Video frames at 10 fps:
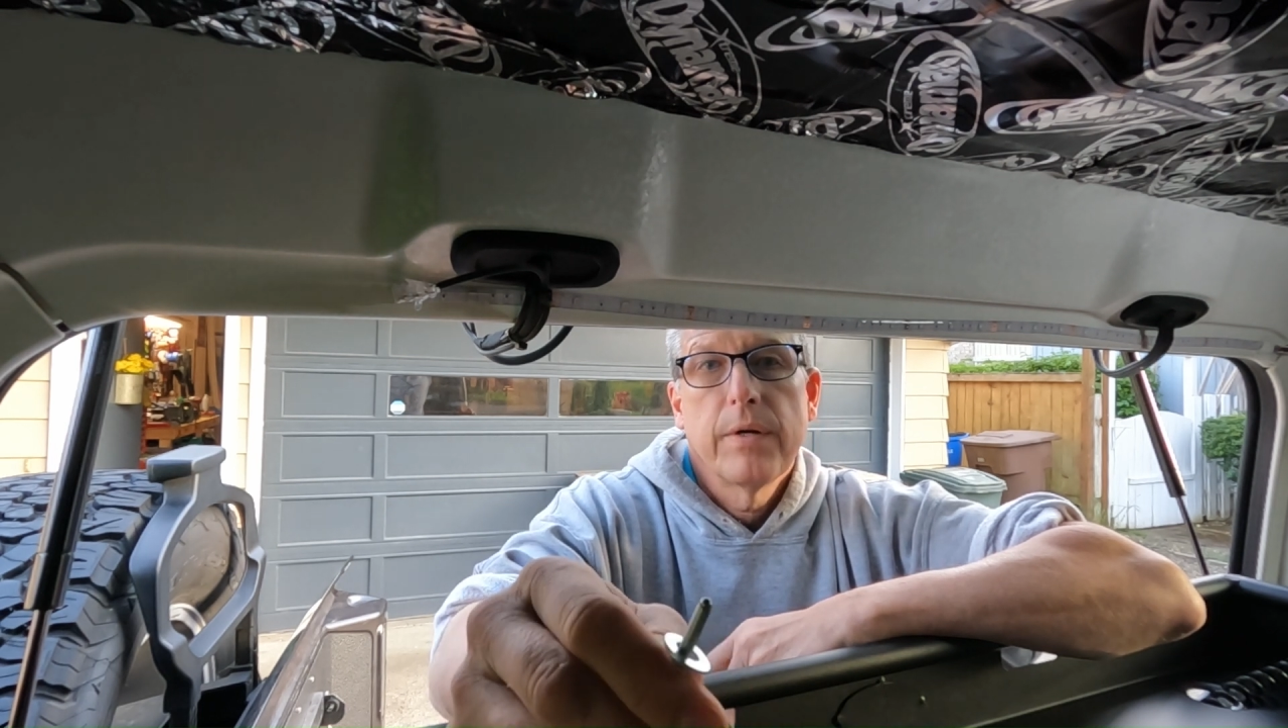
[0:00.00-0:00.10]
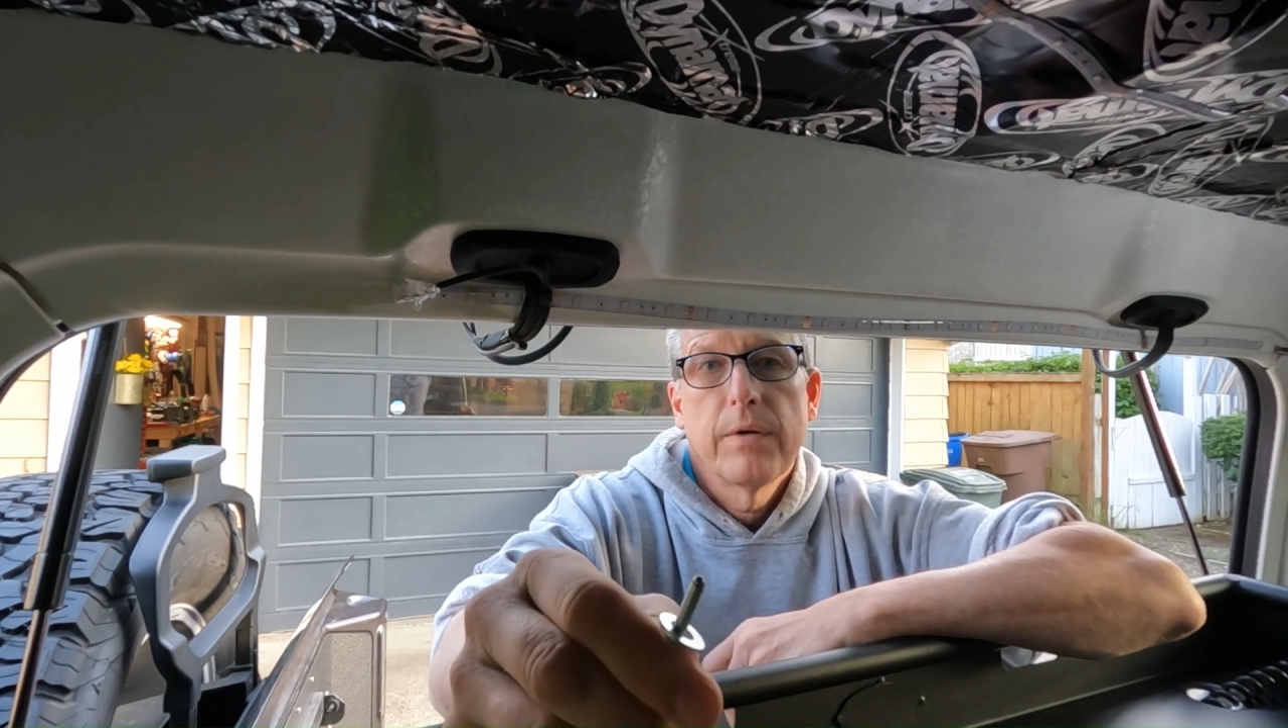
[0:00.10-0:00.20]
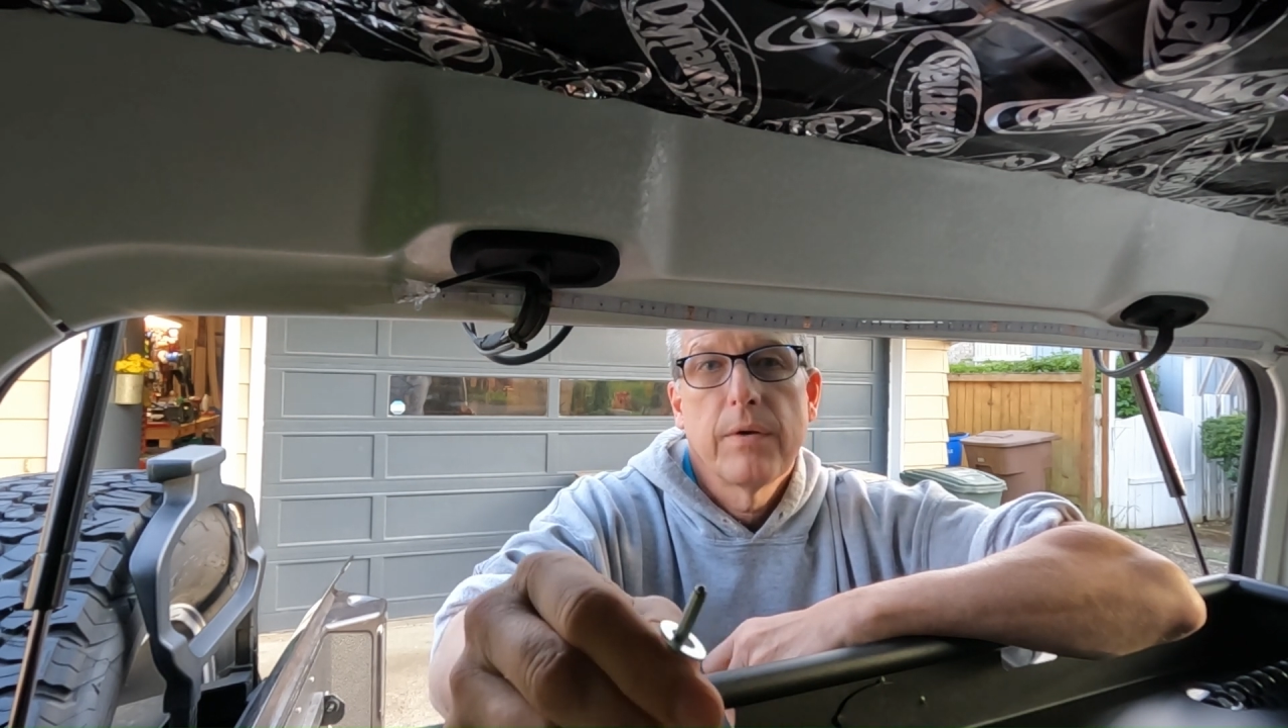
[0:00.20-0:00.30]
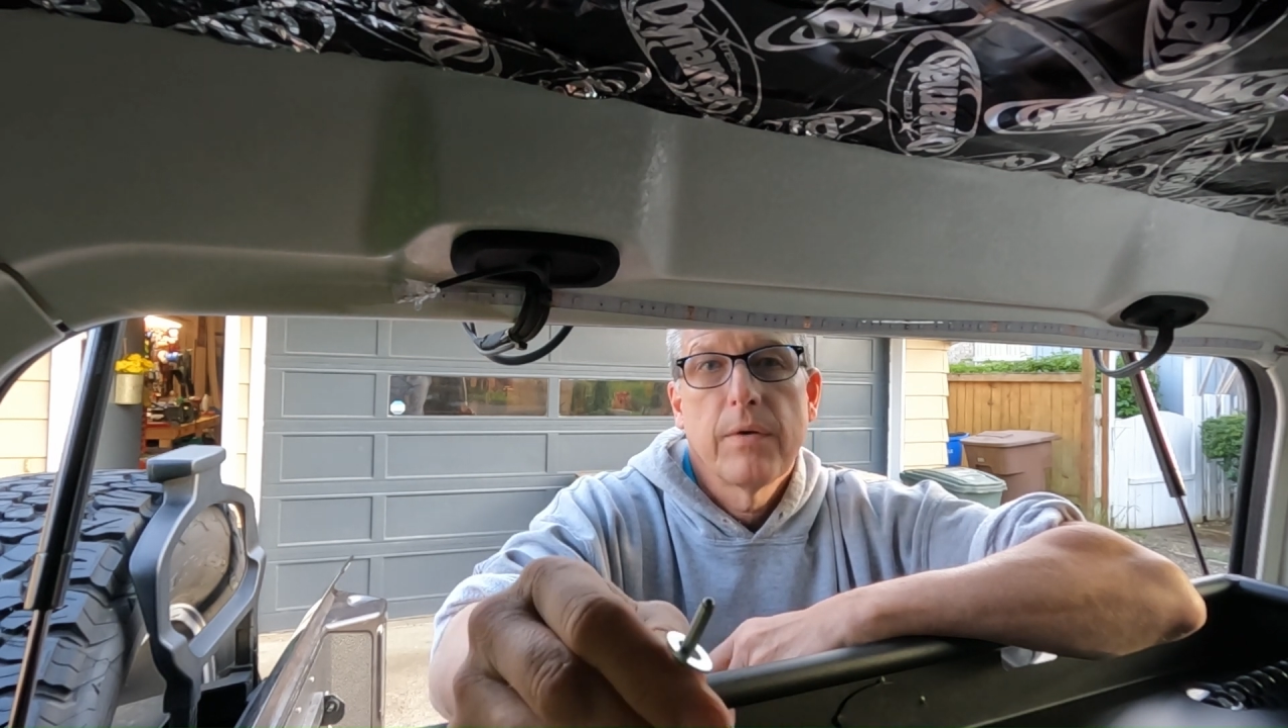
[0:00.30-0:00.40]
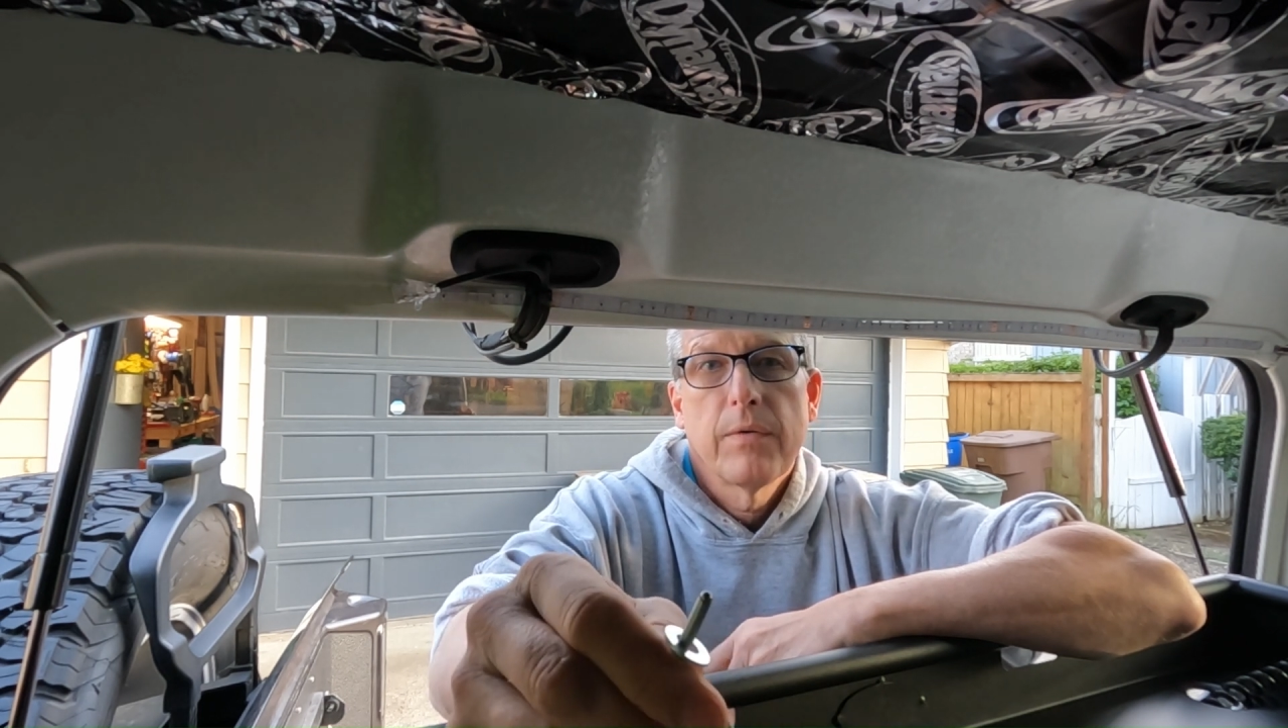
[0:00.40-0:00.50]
you know